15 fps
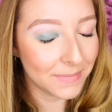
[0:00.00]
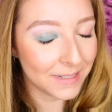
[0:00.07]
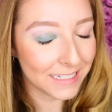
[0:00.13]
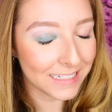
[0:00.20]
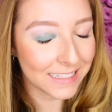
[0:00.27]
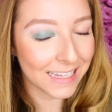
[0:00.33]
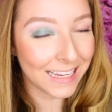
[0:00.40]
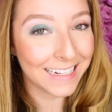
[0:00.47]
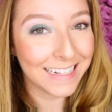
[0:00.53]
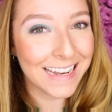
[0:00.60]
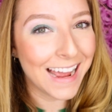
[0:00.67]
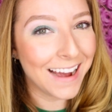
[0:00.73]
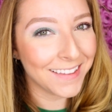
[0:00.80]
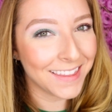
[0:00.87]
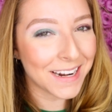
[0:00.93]
But it's like
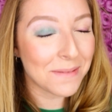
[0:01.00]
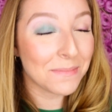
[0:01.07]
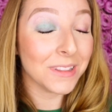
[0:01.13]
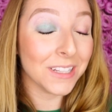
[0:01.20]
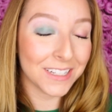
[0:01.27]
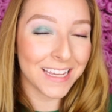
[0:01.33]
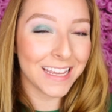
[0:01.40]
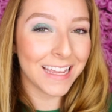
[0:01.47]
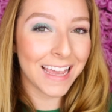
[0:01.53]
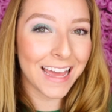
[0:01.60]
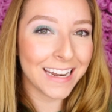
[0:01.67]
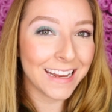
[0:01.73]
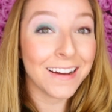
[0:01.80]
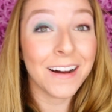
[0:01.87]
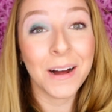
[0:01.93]
now that I'm looking
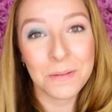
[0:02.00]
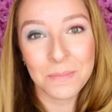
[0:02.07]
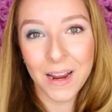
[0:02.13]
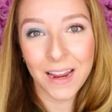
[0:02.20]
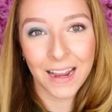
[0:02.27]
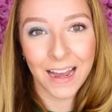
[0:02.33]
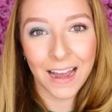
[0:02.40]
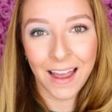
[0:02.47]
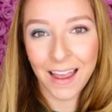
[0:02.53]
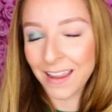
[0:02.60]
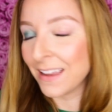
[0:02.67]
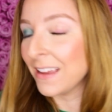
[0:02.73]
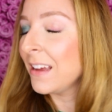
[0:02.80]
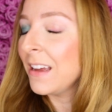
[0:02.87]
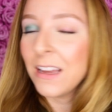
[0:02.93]
at it on my
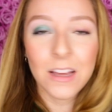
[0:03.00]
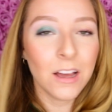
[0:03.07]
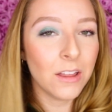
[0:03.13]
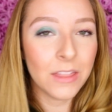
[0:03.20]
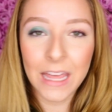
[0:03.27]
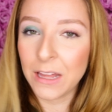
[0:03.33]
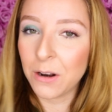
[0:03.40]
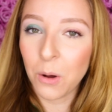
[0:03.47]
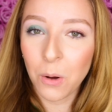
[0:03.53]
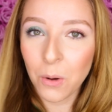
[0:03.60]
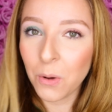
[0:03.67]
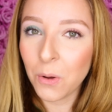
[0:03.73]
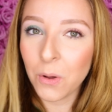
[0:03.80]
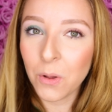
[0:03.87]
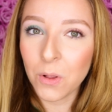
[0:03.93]
eye, that
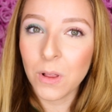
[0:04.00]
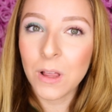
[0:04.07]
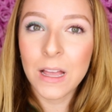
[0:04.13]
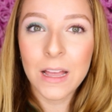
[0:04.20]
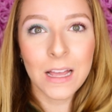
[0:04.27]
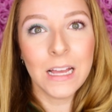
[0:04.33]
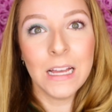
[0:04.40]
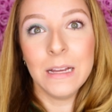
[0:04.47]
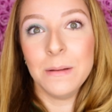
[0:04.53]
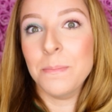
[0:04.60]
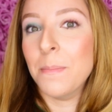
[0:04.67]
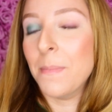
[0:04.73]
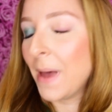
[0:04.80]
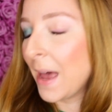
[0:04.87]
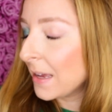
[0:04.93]
whole
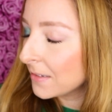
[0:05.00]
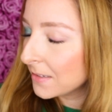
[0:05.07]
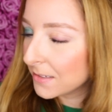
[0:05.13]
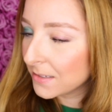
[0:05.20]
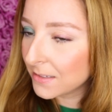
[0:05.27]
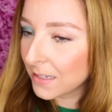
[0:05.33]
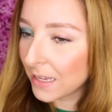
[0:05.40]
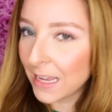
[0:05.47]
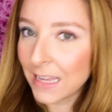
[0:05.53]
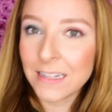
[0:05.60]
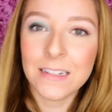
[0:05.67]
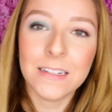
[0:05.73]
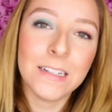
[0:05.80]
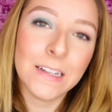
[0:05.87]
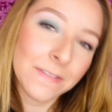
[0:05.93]
mess
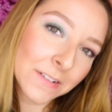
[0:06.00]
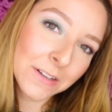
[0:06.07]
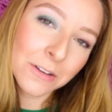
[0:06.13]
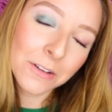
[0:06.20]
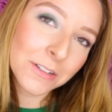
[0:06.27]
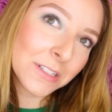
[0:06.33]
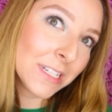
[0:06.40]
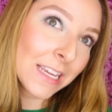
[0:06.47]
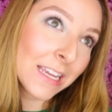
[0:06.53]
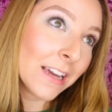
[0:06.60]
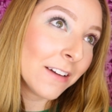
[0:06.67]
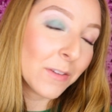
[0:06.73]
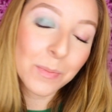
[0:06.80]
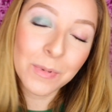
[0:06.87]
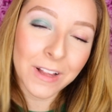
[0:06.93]
and difficulty
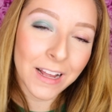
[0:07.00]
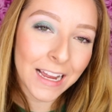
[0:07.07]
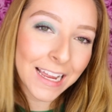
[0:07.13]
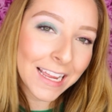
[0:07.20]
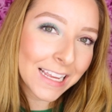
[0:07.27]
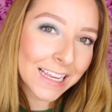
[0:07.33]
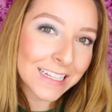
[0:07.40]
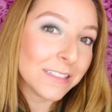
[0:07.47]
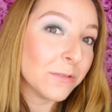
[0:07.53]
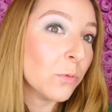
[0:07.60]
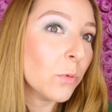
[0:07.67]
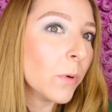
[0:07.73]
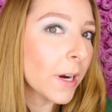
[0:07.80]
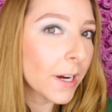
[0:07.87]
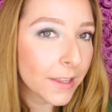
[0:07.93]
of applying is
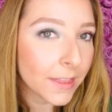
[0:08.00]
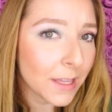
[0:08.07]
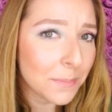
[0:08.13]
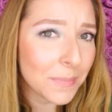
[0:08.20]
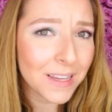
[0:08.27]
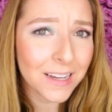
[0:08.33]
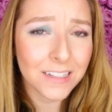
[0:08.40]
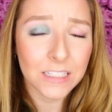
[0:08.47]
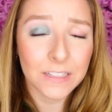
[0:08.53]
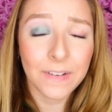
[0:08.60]
worth it because